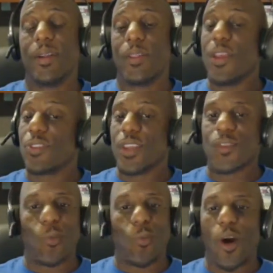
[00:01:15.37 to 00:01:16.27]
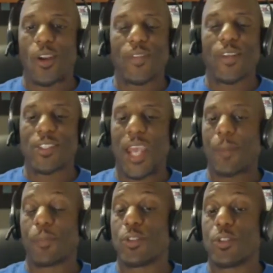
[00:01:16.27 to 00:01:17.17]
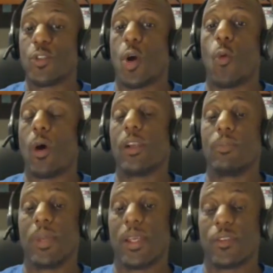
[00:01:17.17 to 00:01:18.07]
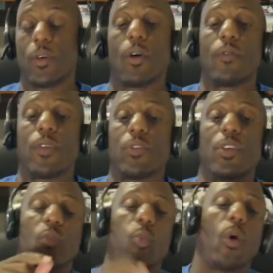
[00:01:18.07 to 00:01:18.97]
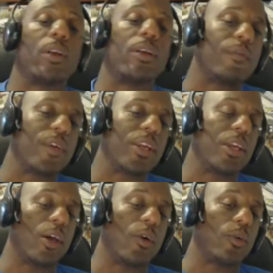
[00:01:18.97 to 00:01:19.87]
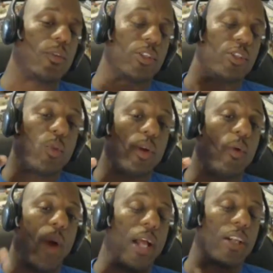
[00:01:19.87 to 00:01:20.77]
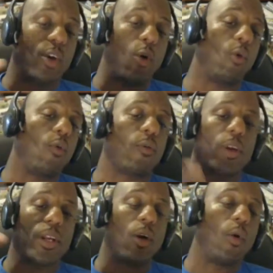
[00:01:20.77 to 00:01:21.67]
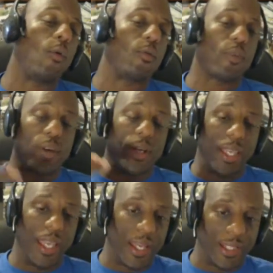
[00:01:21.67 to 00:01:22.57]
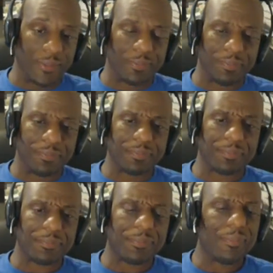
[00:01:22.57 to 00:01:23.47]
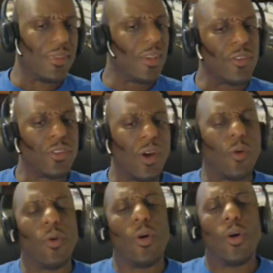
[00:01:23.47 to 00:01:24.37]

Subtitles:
this is one of the chapters you don't want to miss, or if this is one of the videos that you want to watch over and over again. So,